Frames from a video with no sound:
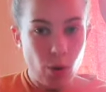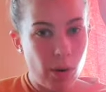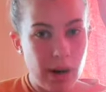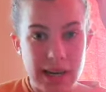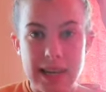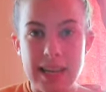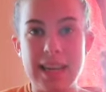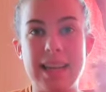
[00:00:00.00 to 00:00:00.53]

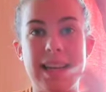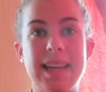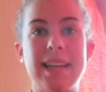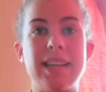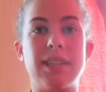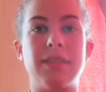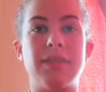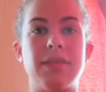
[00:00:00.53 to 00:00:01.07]
oily,
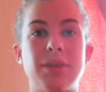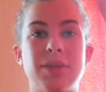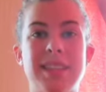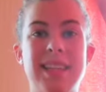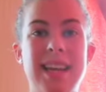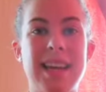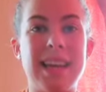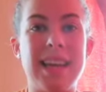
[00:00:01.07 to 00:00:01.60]
it doesn't feel
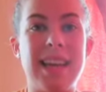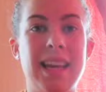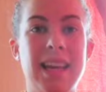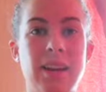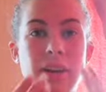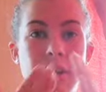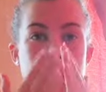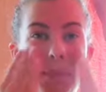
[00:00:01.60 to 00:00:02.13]
sticky,
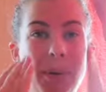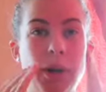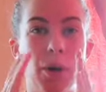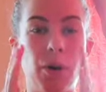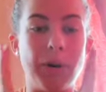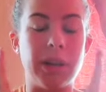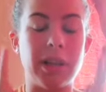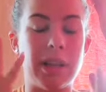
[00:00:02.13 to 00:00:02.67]
like you put it
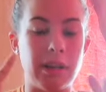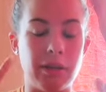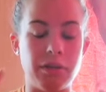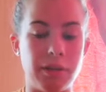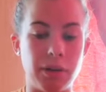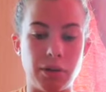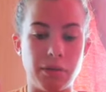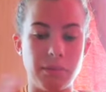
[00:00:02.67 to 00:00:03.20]
on and then you
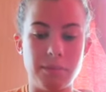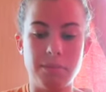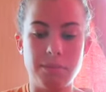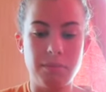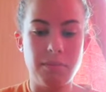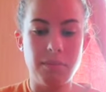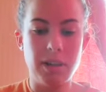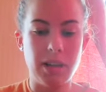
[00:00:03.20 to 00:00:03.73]
feel
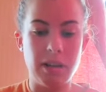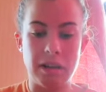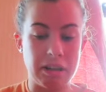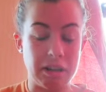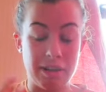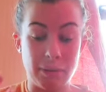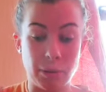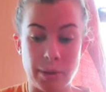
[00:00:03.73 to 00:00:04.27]
like
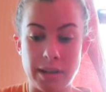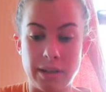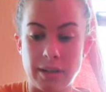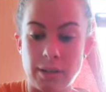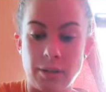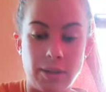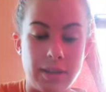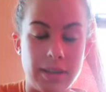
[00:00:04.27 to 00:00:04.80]
you haven't got
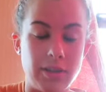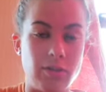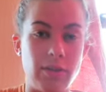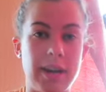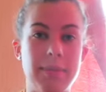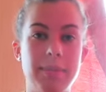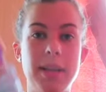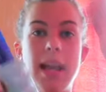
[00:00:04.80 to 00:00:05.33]
anything on, it's
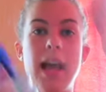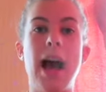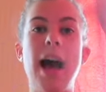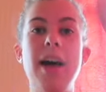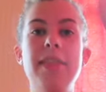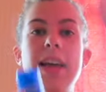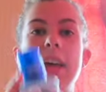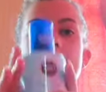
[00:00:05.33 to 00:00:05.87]
great.
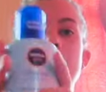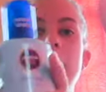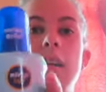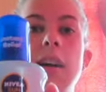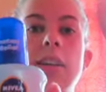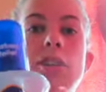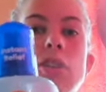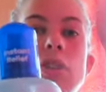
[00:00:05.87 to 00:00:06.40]
And then
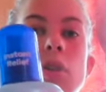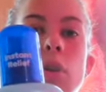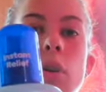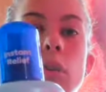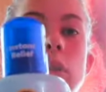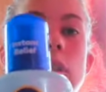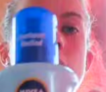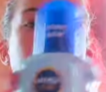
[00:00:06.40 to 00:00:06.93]
I just
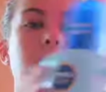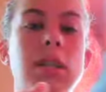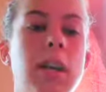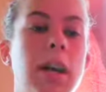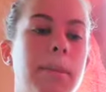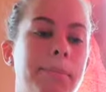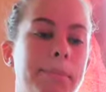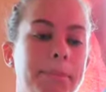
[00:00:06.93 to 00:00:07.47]
got
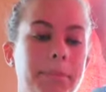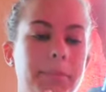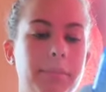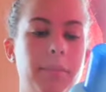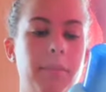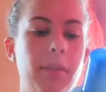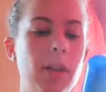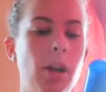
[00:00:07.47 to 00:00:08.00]
some
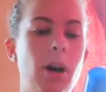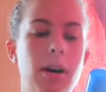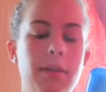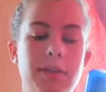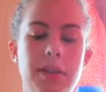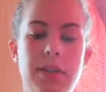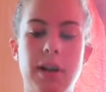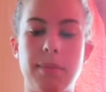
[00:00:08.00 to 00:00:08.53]

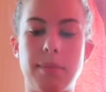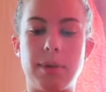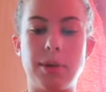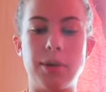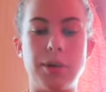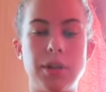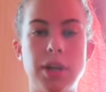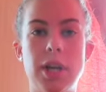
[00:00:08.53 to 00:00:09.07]
After Sun
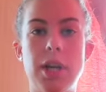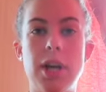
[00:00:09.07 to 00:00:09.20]
because